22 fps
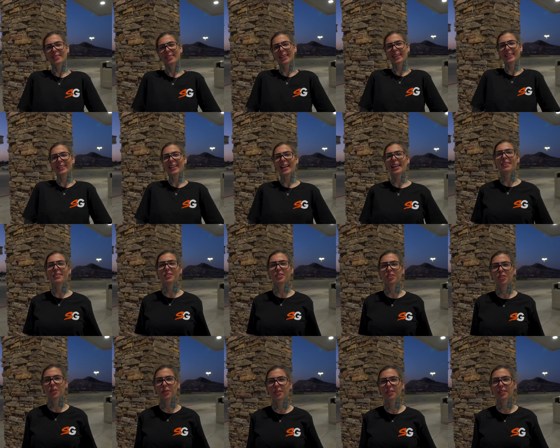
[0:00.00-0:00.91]
was, like not
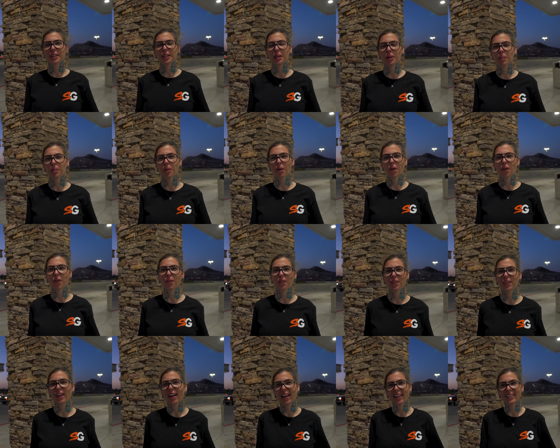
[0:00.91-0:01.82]
even doing really a
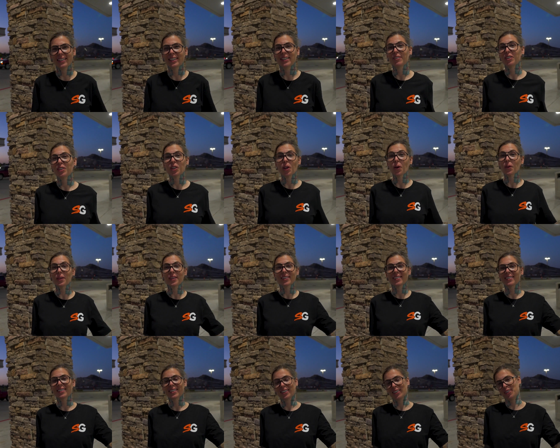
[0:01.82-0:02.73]
pull. I didn't even
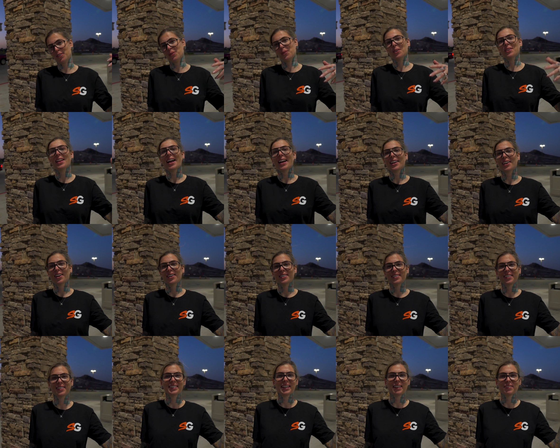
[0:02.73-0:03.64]
notice. Well, Lockhart
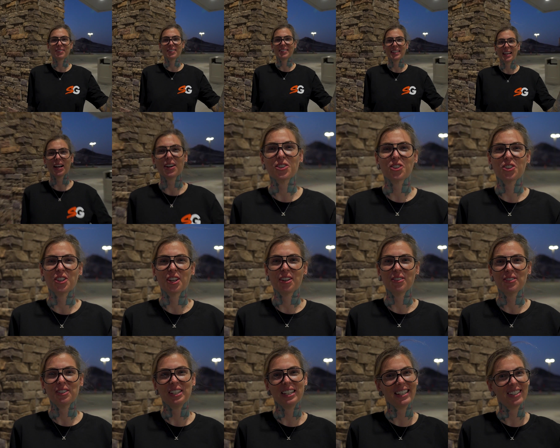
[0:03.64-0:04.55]
doesn't have to
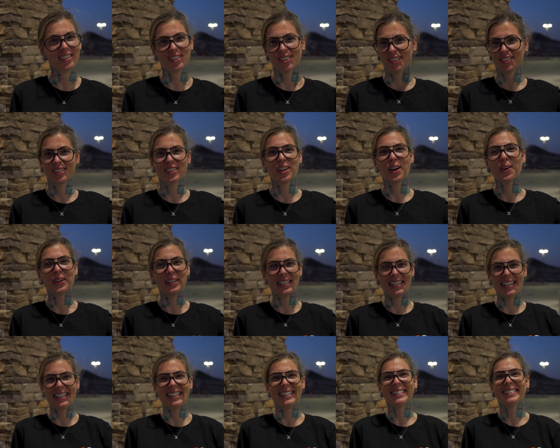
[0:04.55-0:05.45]
downshift. He can just go
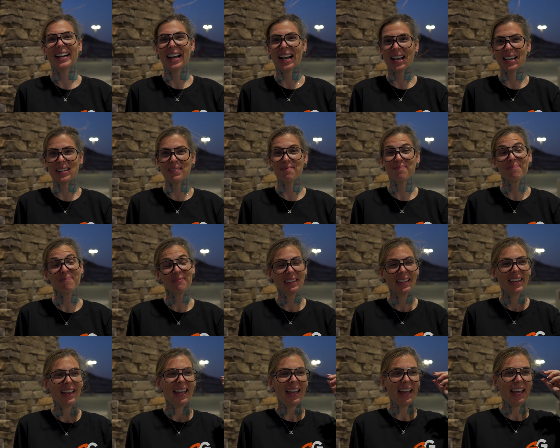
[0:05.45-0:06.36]
at any time.
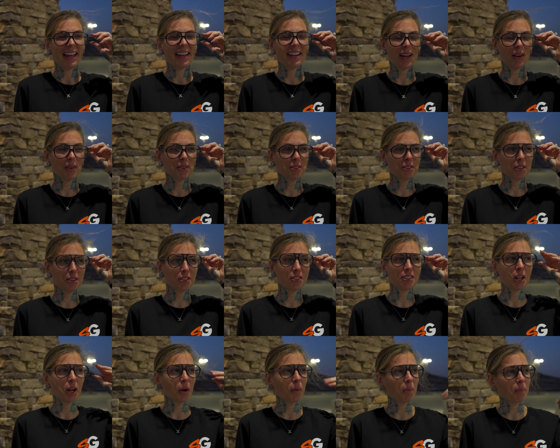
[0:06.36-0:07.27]
And I was
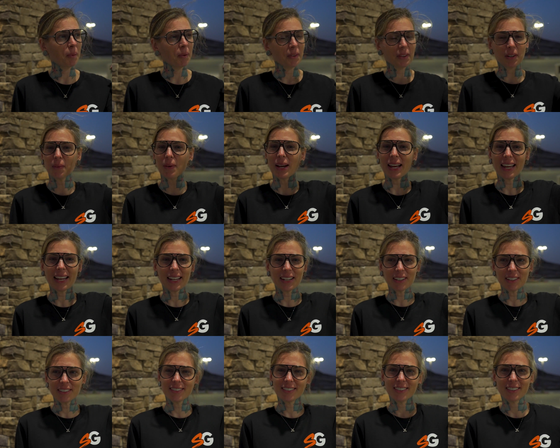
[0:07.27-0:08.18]
just, you know, pulling
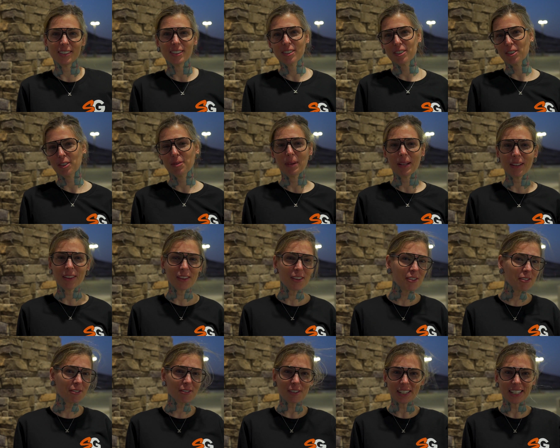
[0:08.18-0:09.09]
away to just be a
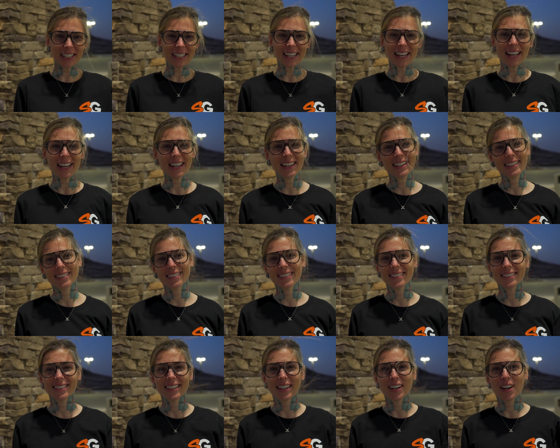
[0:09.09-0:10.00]
little funny guy
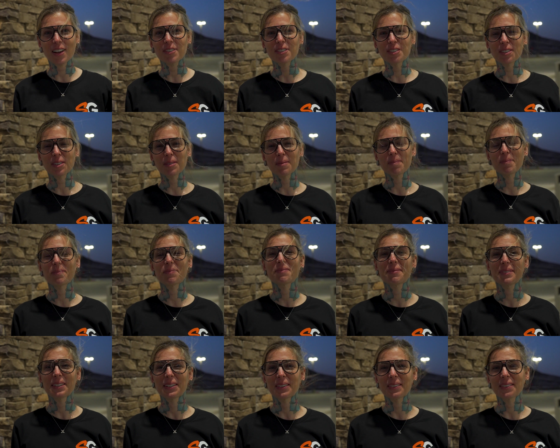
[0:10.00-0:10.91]
and set off some,
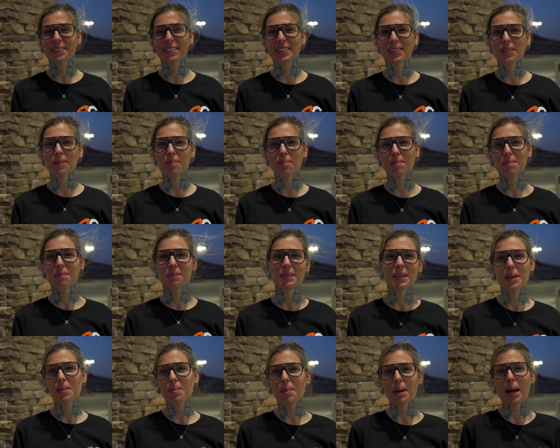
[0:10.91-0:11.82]
you know, little
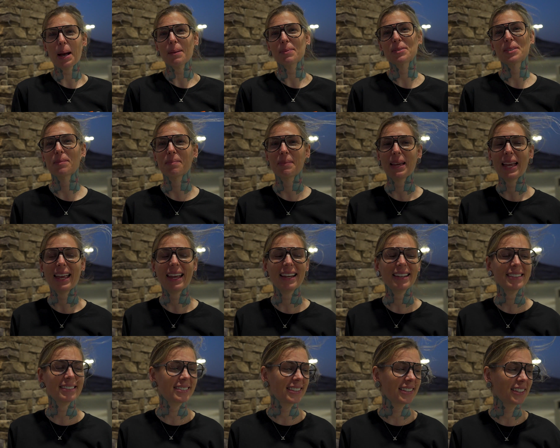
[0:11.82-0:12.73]
pops and
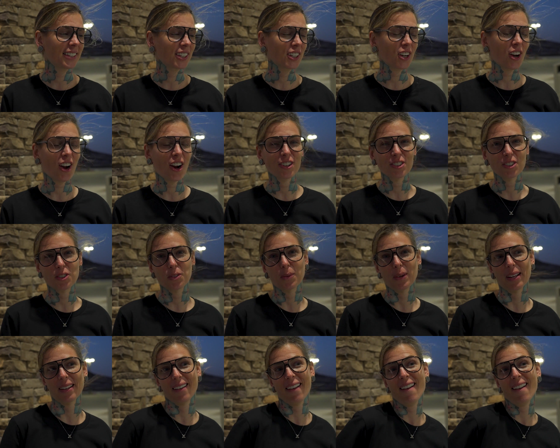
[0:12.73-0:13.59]
bangs. And the car just went,